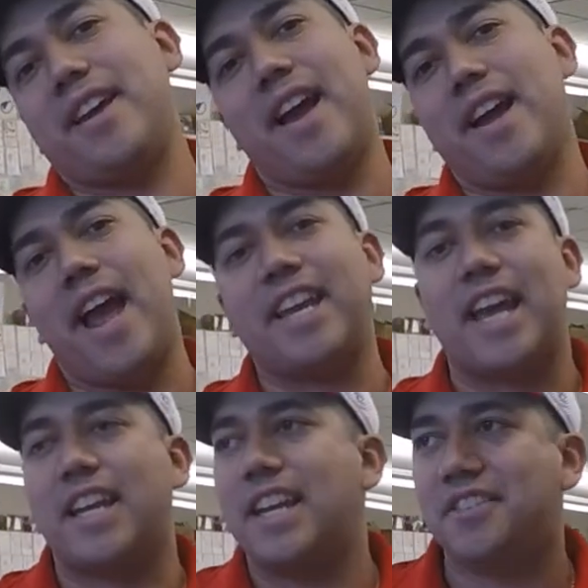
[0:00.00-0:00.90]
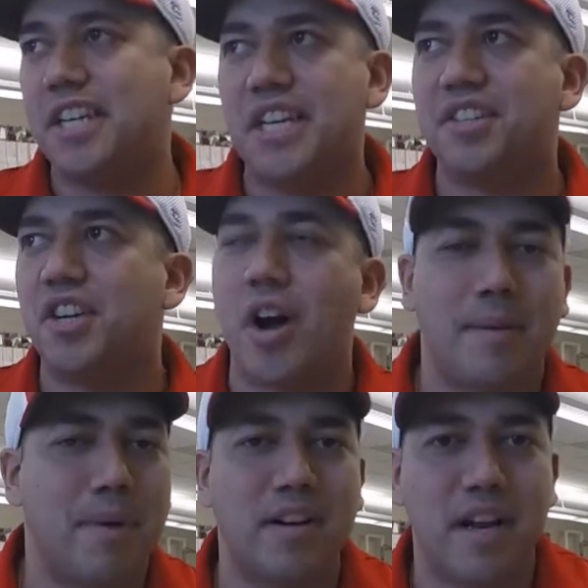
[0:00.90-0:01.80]
I get it. It's easy on
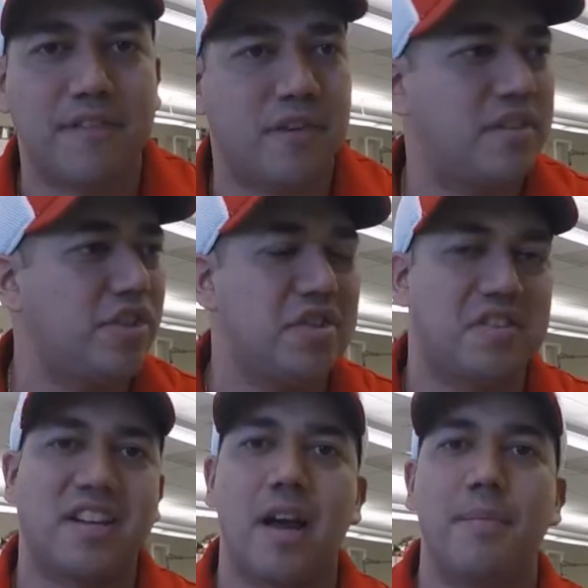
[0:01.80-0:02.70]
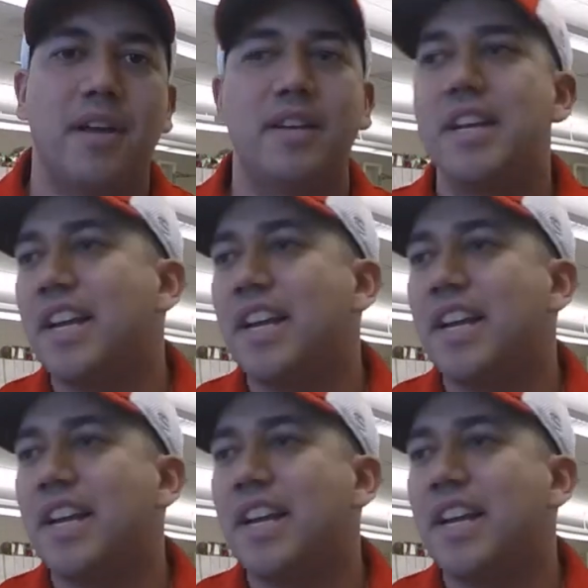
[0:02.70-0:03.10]
a Monday for teachers to come in